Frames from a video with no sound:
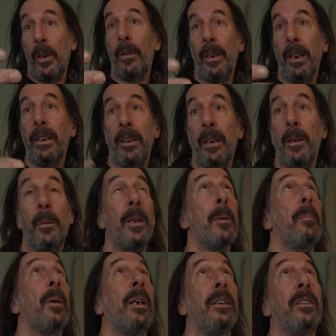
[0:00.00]
Sorry, where
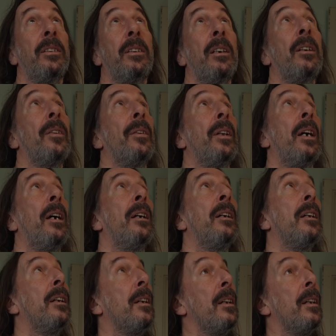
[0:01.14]
the paint's still on there.